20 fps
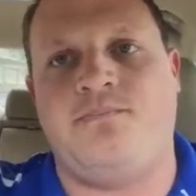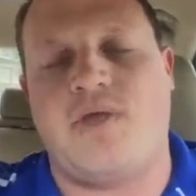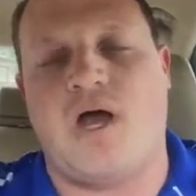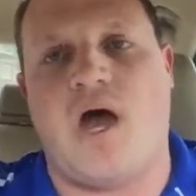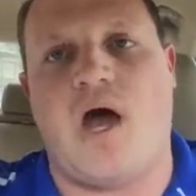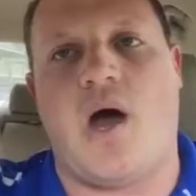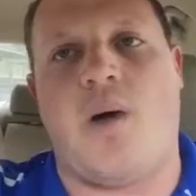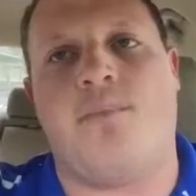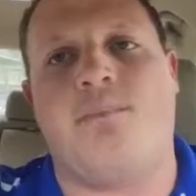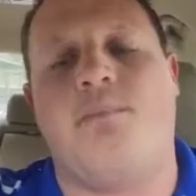
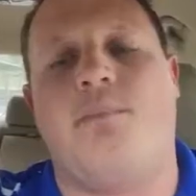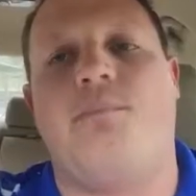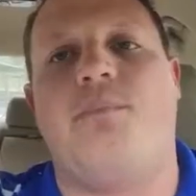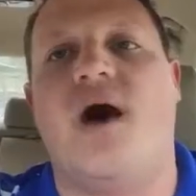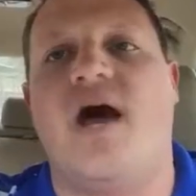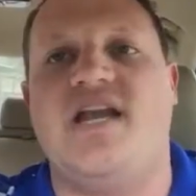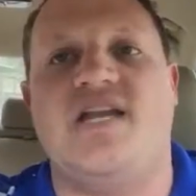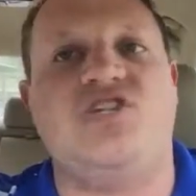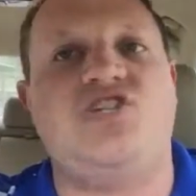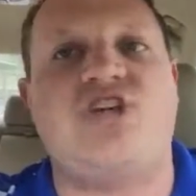
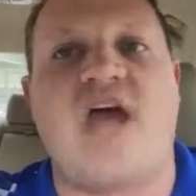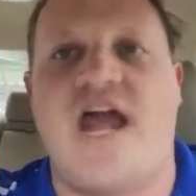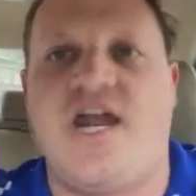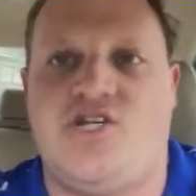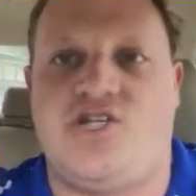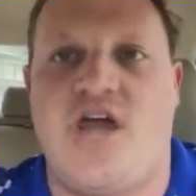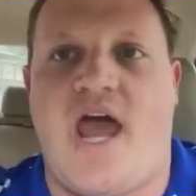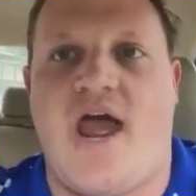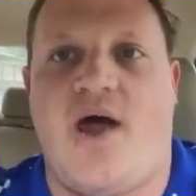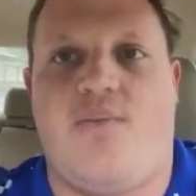But it's
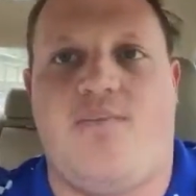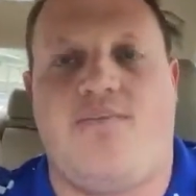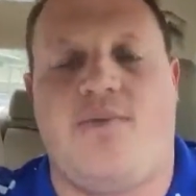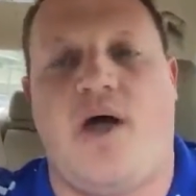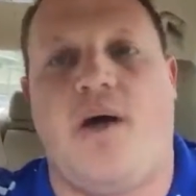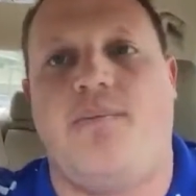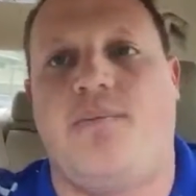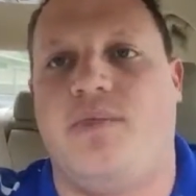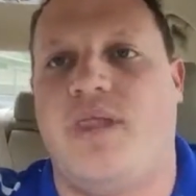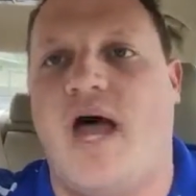changed now.
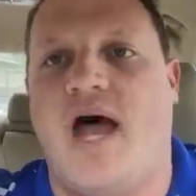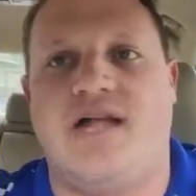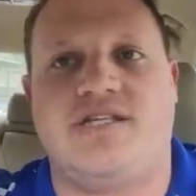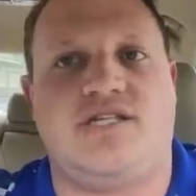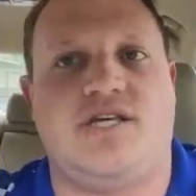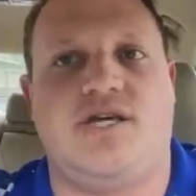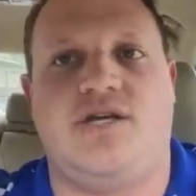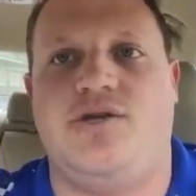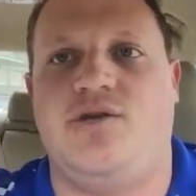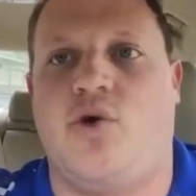
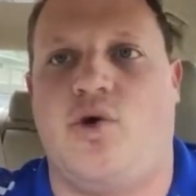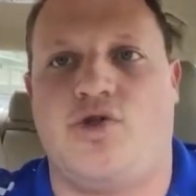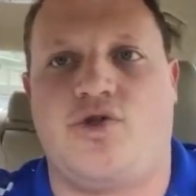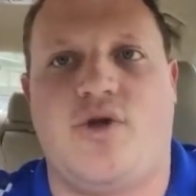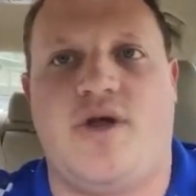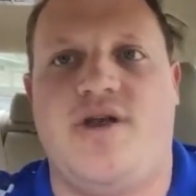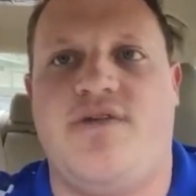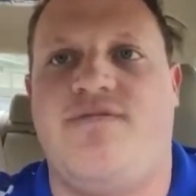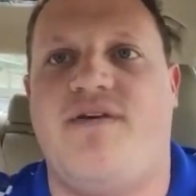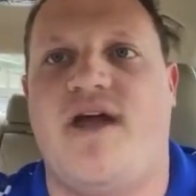Lots of North
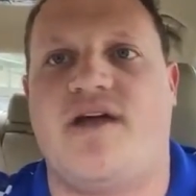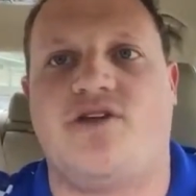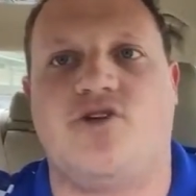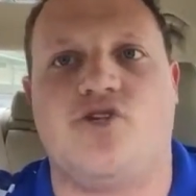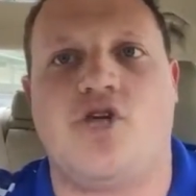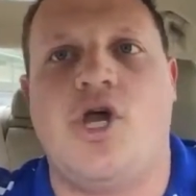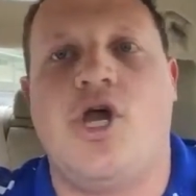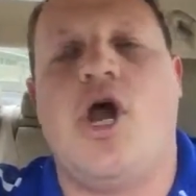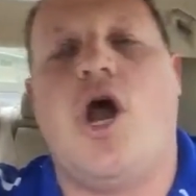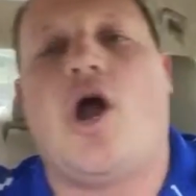Korean
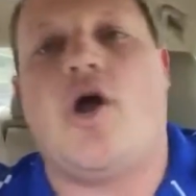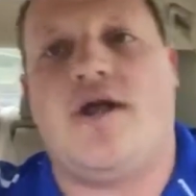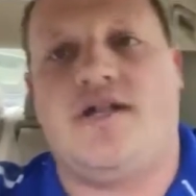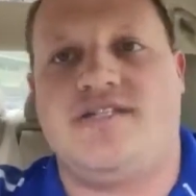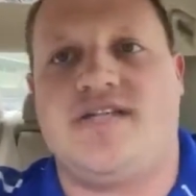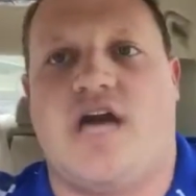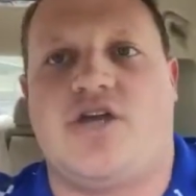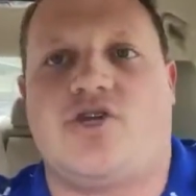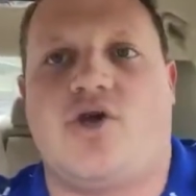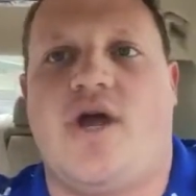defectors are in
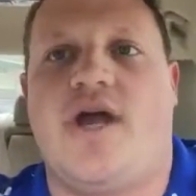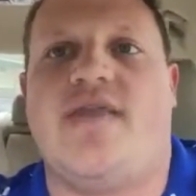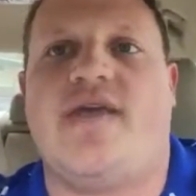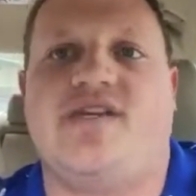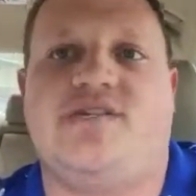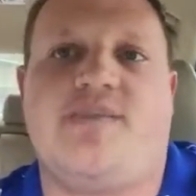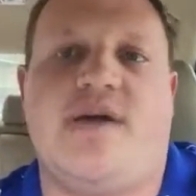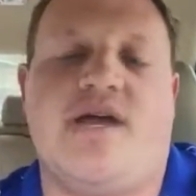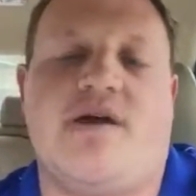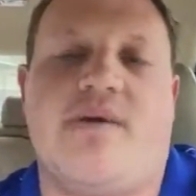South Korea, and
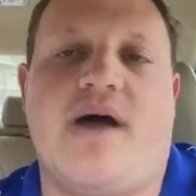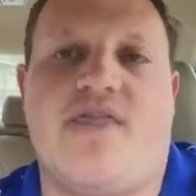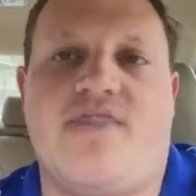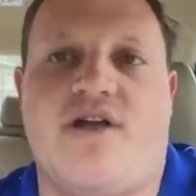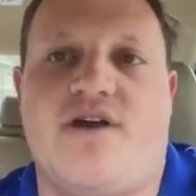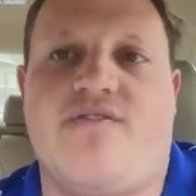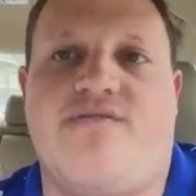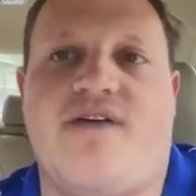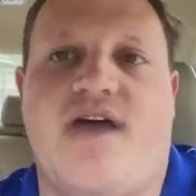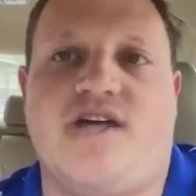they speak about
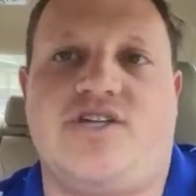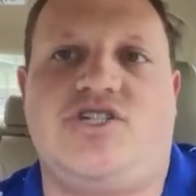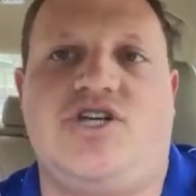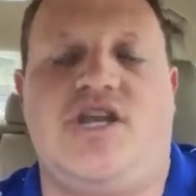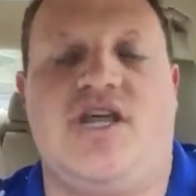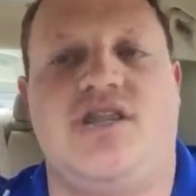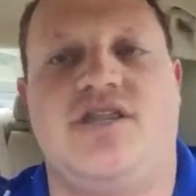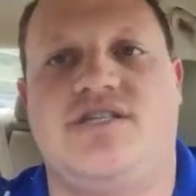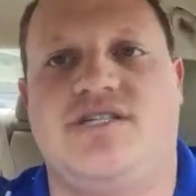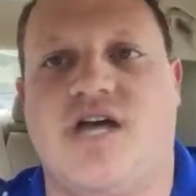their
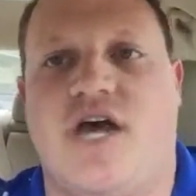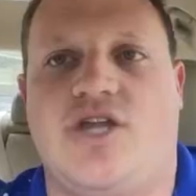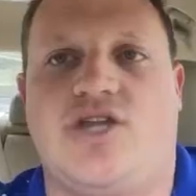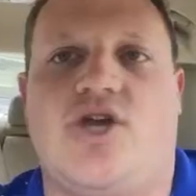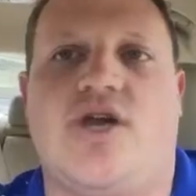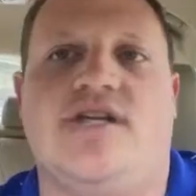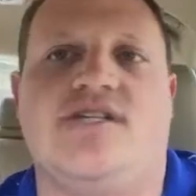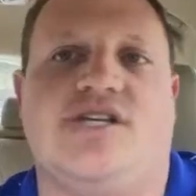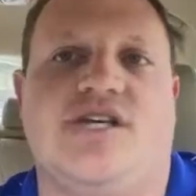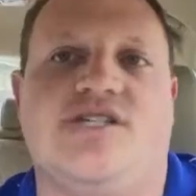defection, and the South
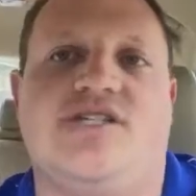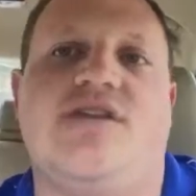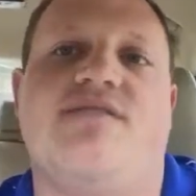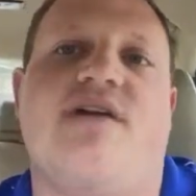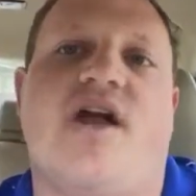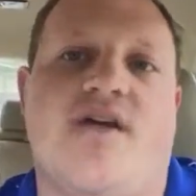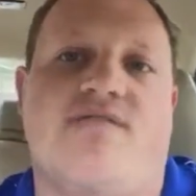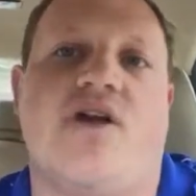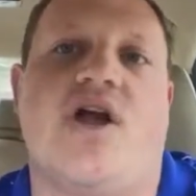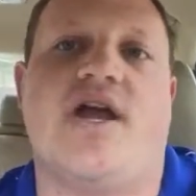Koreans listen
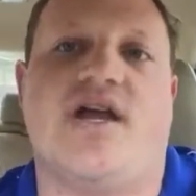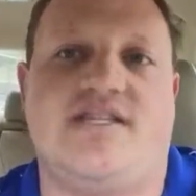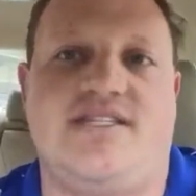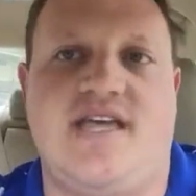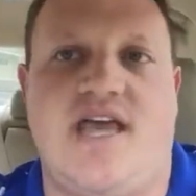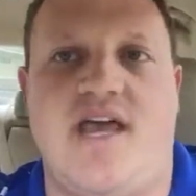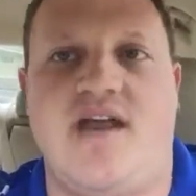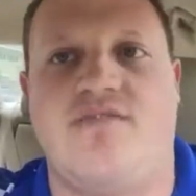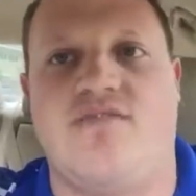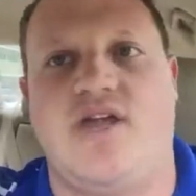very, very
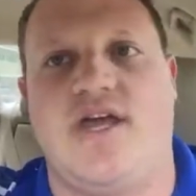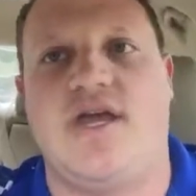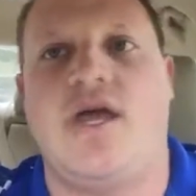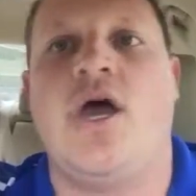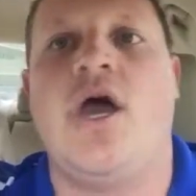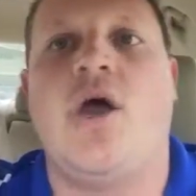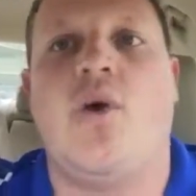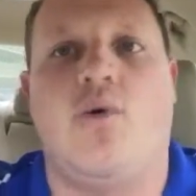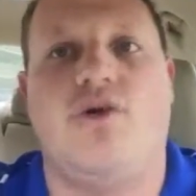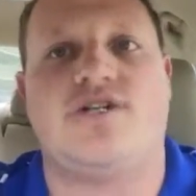attentively,
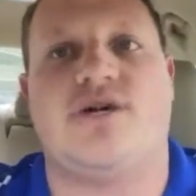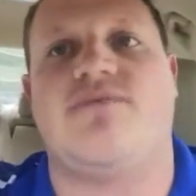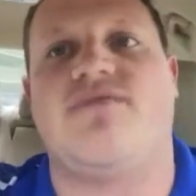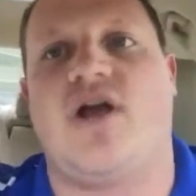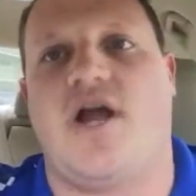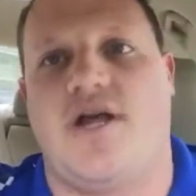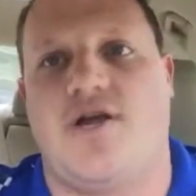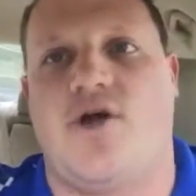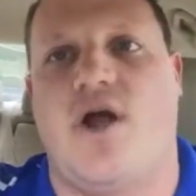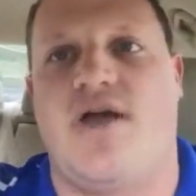which I'm
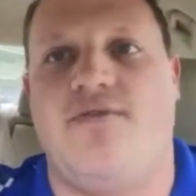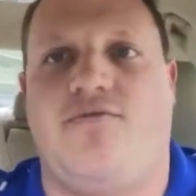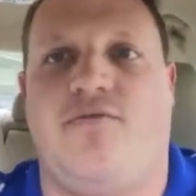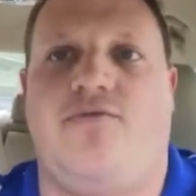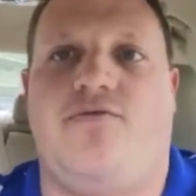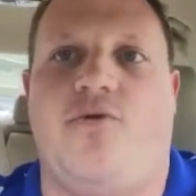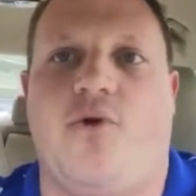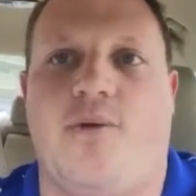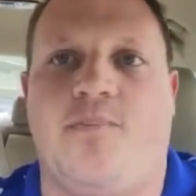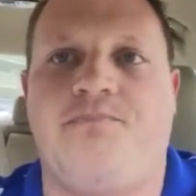very
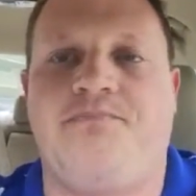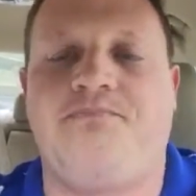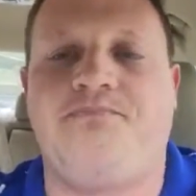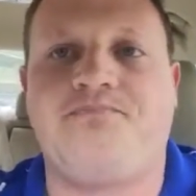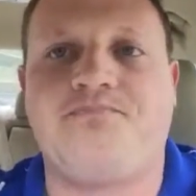grateful for.